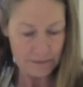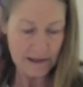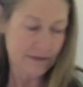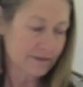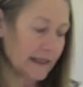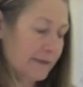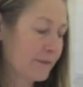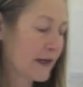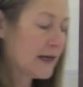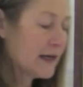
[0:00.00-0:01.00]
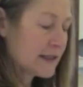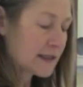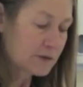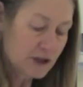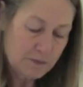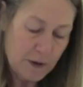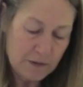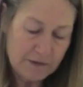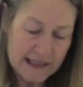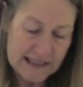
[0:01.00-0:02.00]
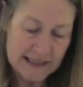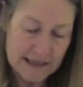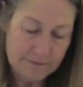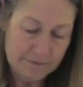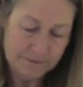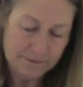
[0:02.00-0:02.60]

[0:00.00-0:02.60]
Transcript: It'll be lovely. So just pop the rice in.